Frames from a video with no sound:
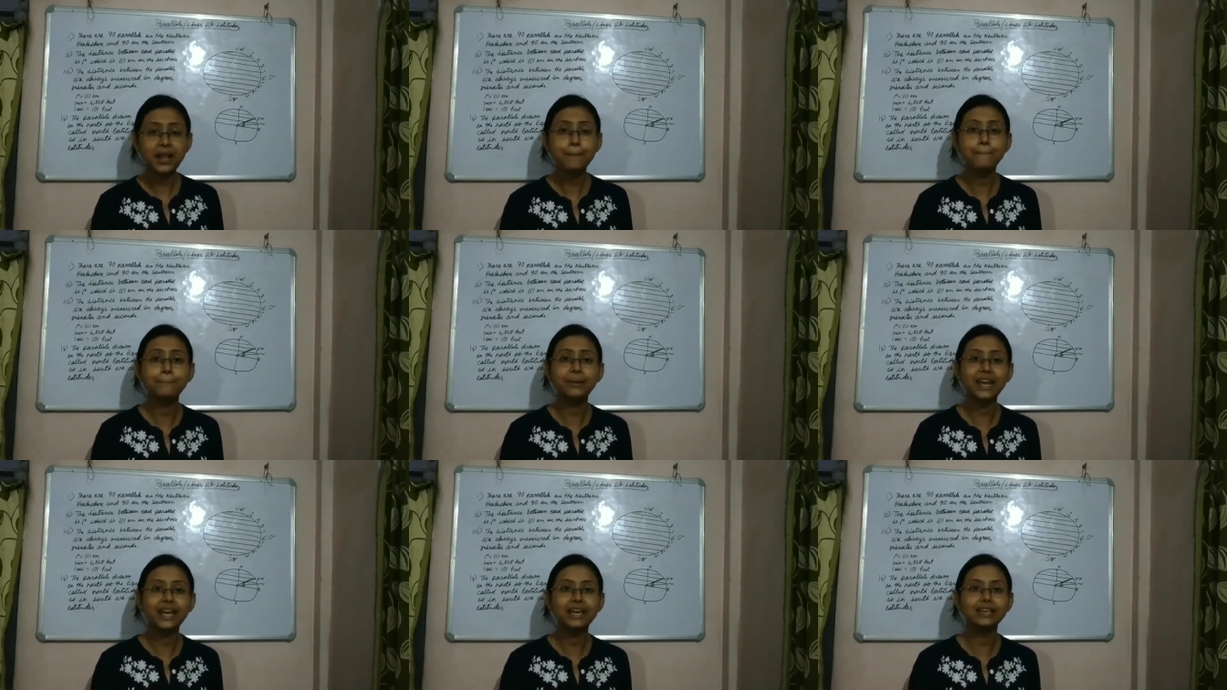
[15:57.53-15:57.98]

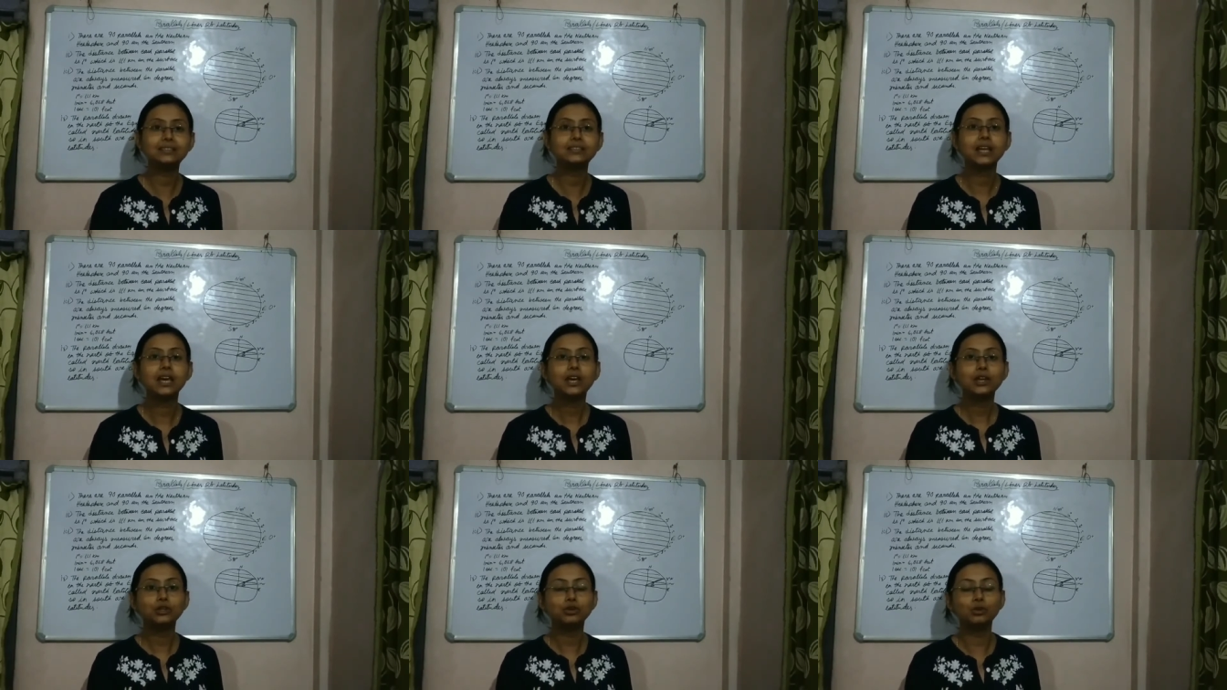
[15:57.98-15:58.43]
placed,
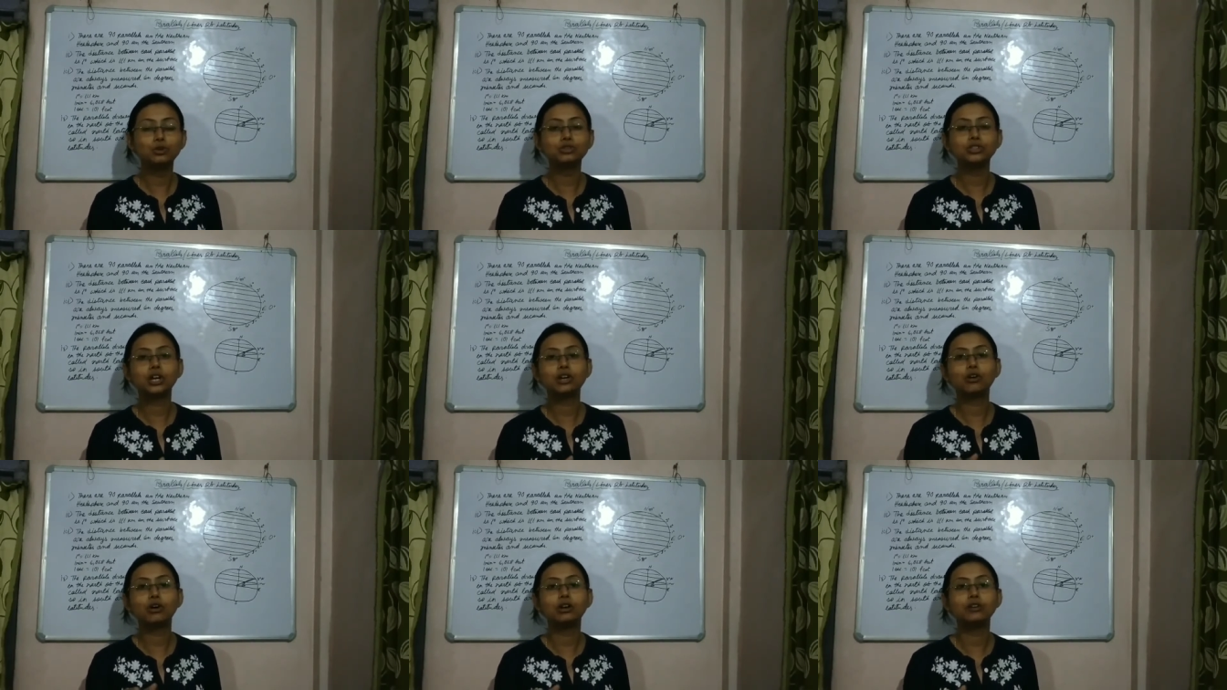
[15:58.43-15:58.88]
those
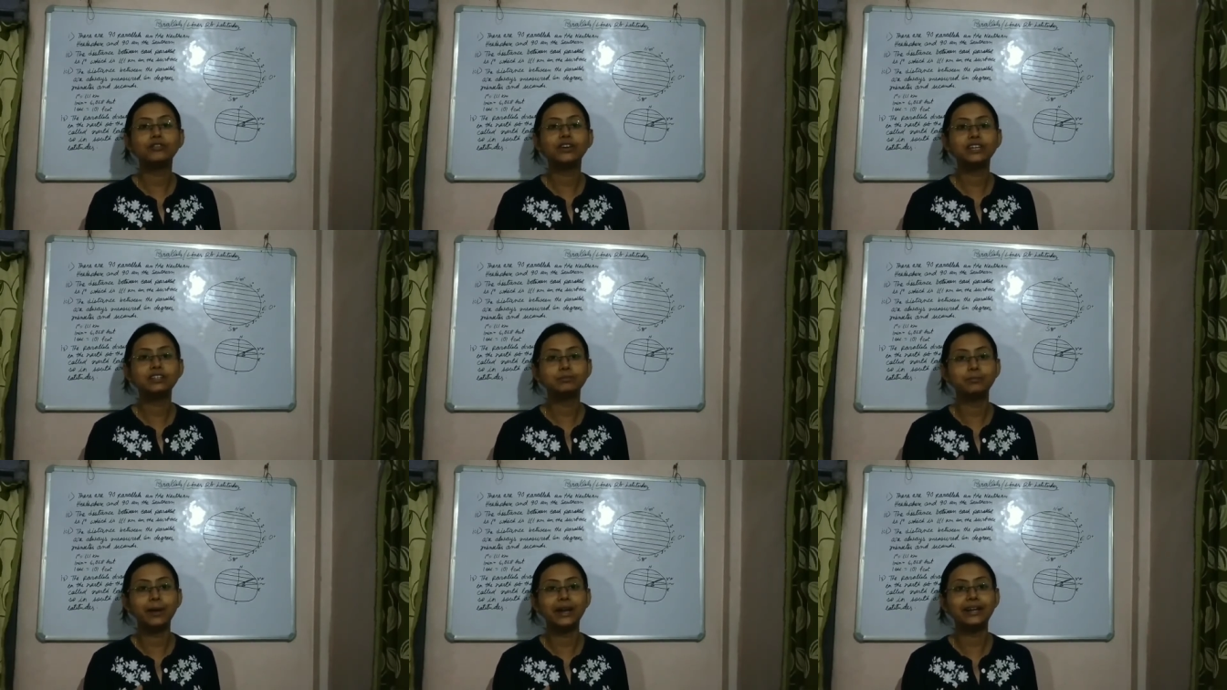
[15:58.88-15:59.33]
are
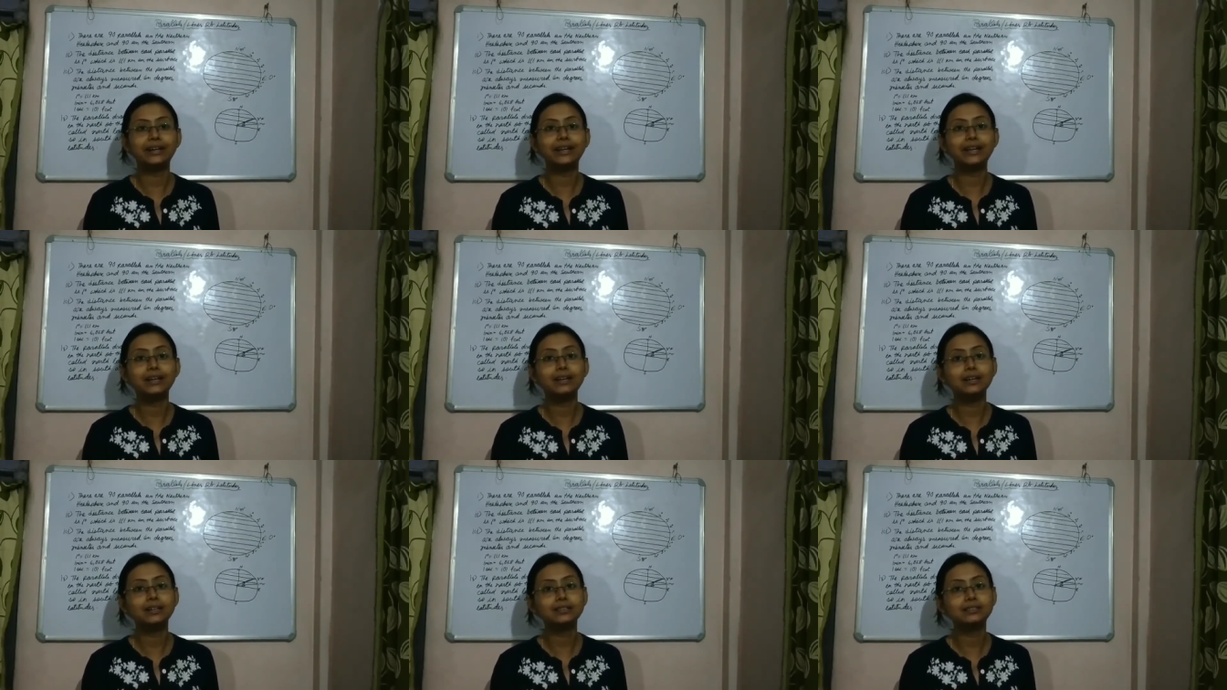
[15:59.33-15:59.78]
always
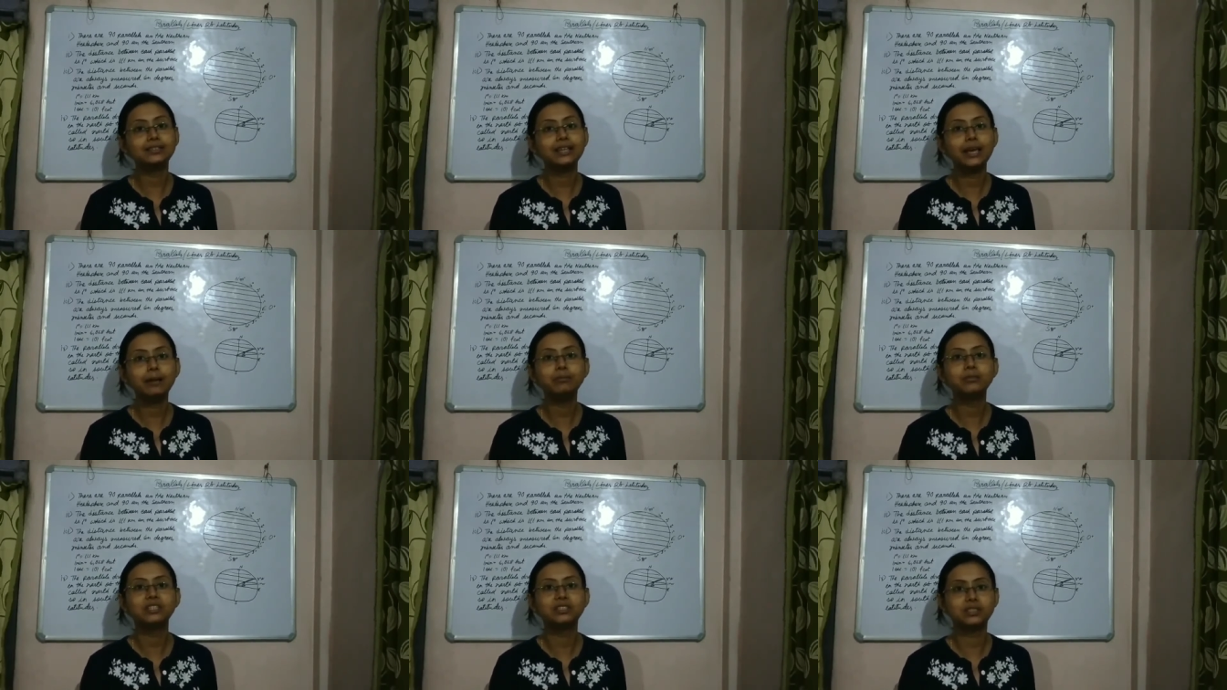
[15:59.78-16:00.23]
maintain a
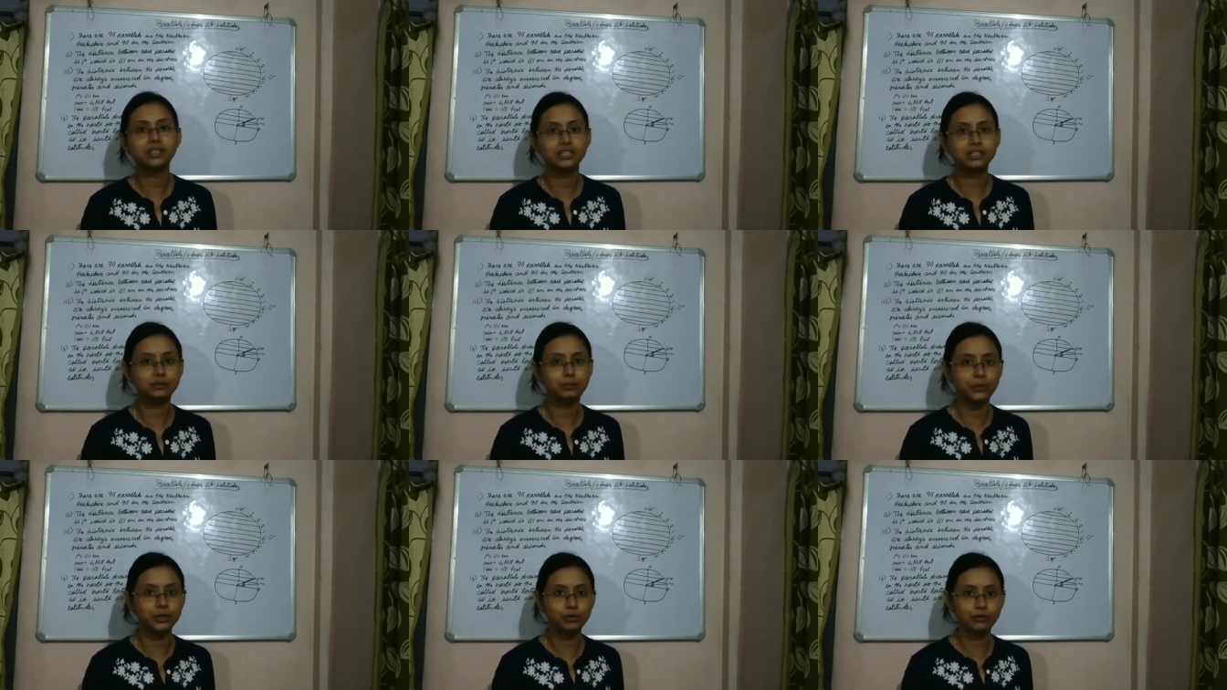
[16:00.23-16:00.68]
same
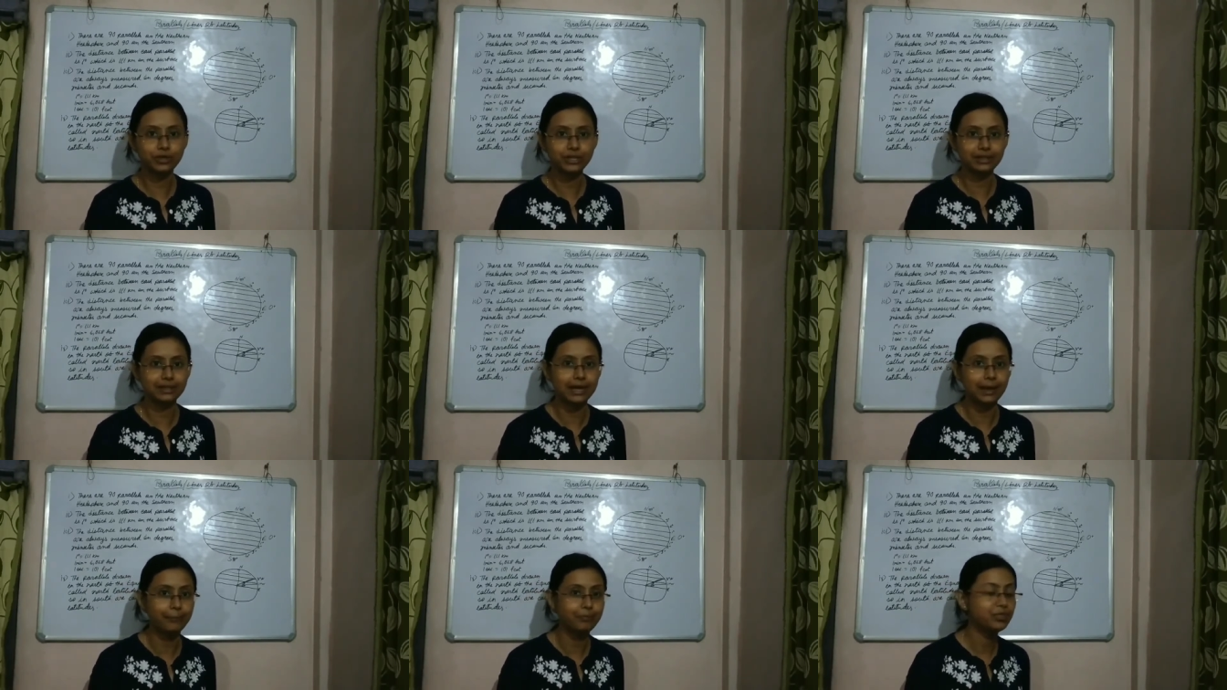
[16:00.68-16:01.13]
distance between
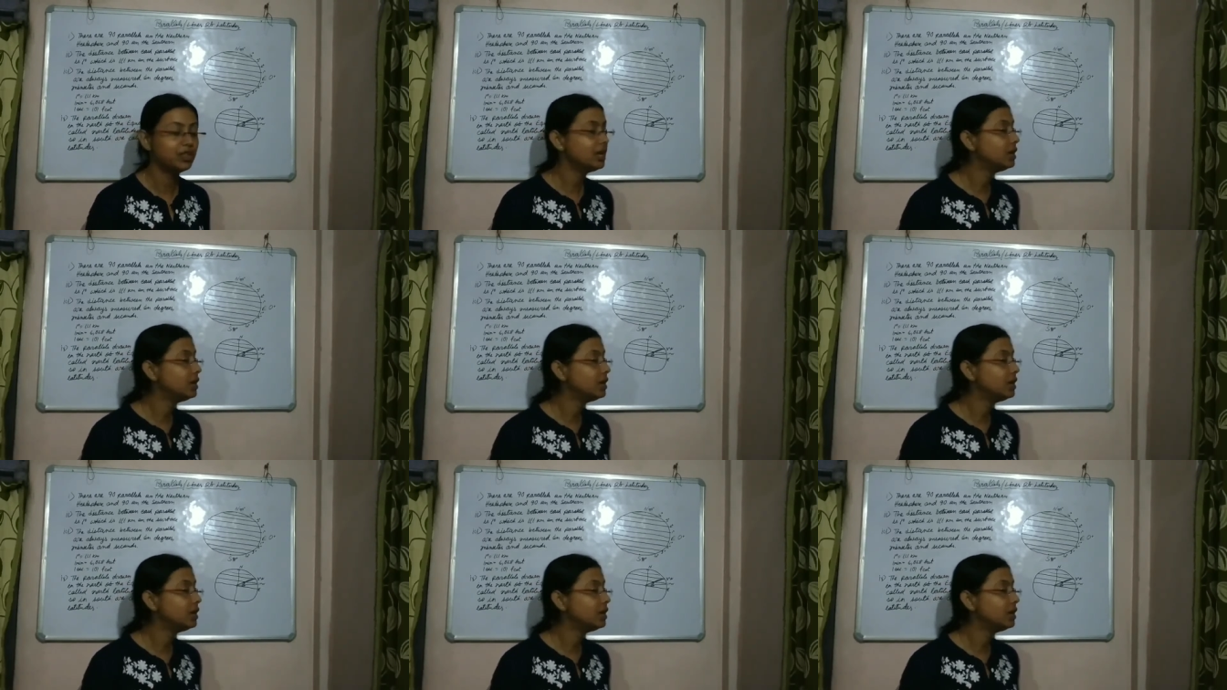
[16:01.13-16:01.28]
them.